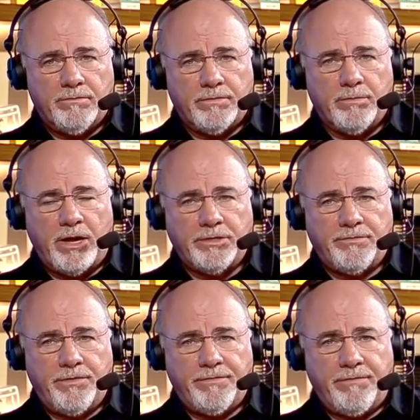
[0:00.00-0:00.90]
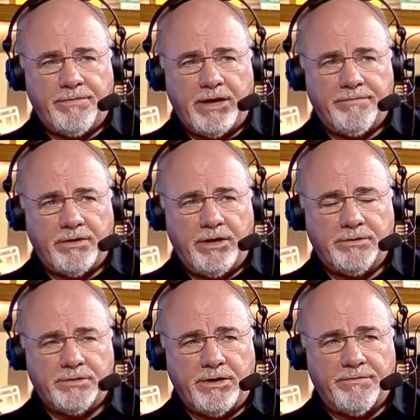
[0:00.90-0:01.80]
from age 55 to
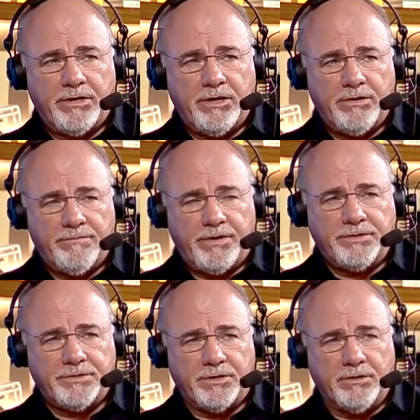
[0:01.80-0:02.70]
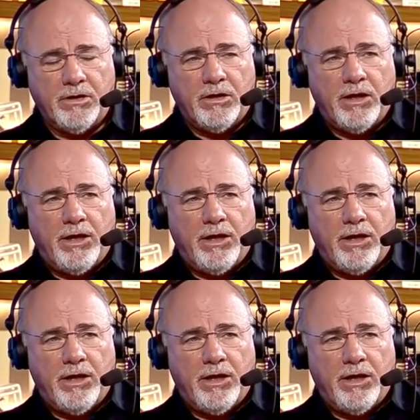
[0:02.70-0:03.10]
age 70 invested,